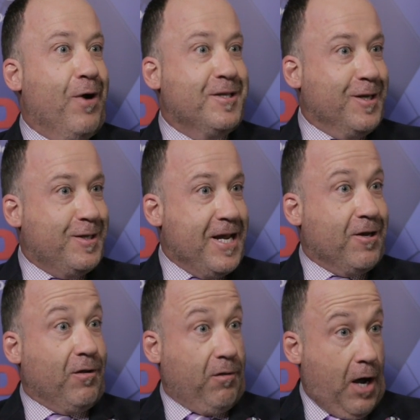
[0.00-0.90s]
It's going to take a
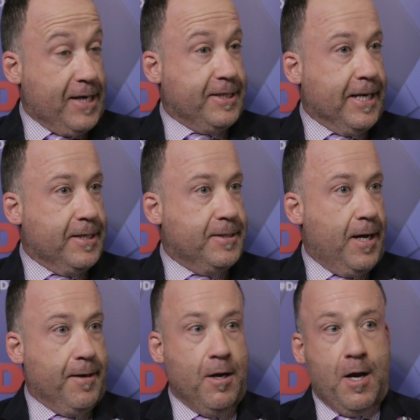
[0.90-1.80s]
lot to get it
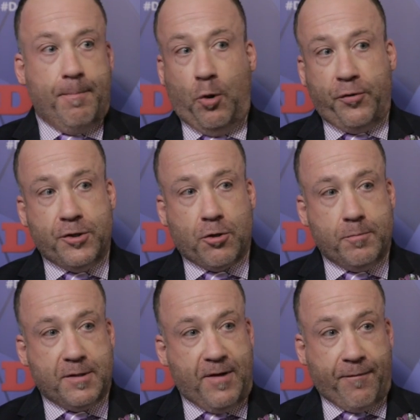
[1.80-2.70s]
done, both in
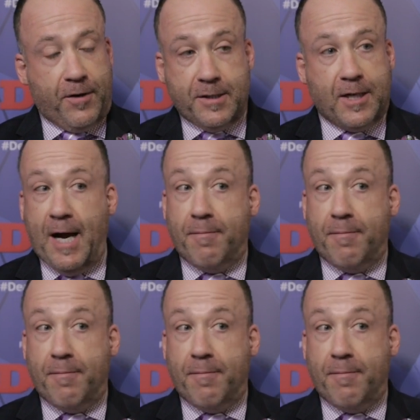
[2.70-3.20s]
terms of effort and time.